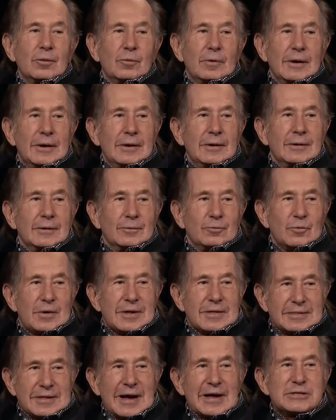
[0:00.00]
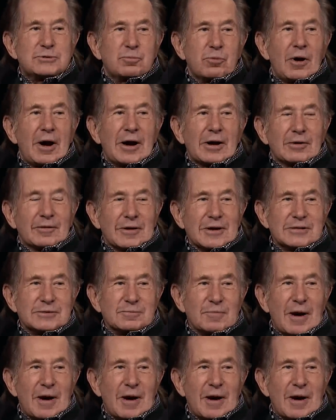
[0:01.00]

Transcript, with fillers: Well, that's I mean, progress.